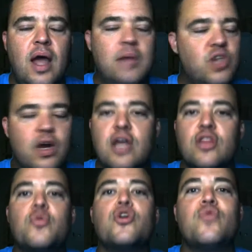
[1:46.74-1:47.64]
I'm sorry,
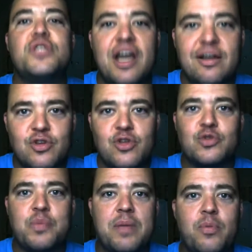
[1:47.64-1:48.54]
the more you reach out to
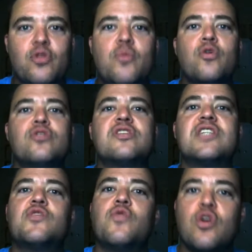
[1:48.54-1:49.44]
those people, the more
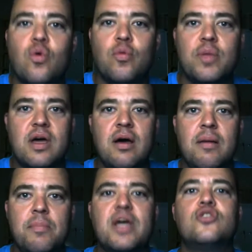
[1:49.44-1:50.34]
successful you will
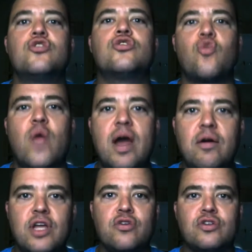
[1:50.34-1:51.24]
become because you're
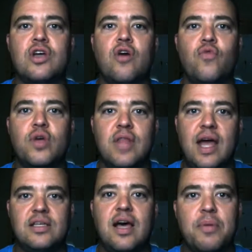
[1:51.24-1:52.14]
surrounding yourself with
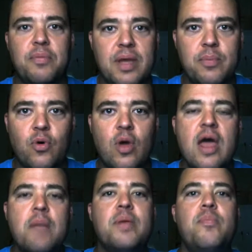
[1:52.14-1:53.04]
that type of people,
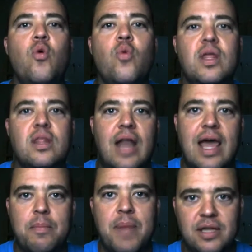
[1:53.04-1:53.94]
people with
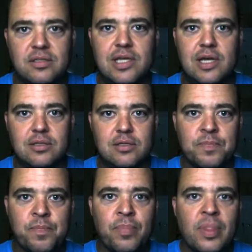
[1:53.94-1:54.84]
like mindsets
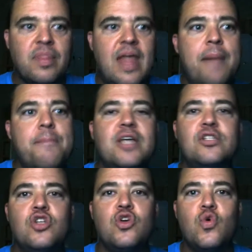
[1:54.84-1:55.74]
that
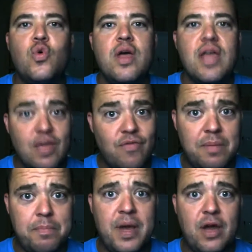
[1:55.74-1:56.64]
makes you
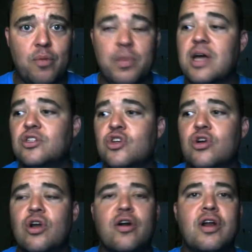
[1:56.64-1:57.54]
even better because you're
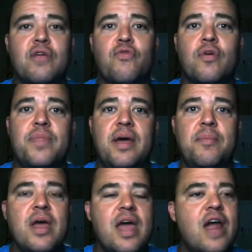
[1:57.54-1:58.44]
learning from
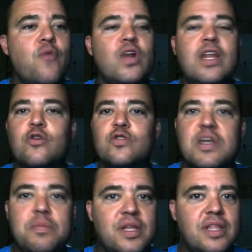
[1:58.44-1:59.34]
them. Every little
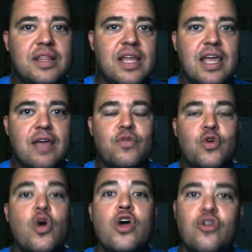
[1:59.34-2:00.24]
tidbit that they give
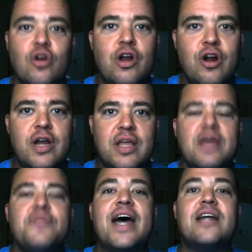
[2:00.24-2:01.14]
you, you're learning.
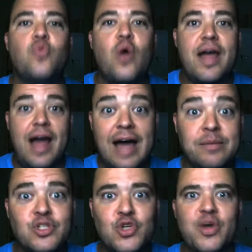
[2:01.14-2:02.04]
That is why
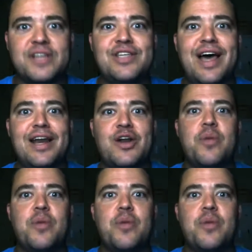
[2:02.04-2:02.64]
I'm so excited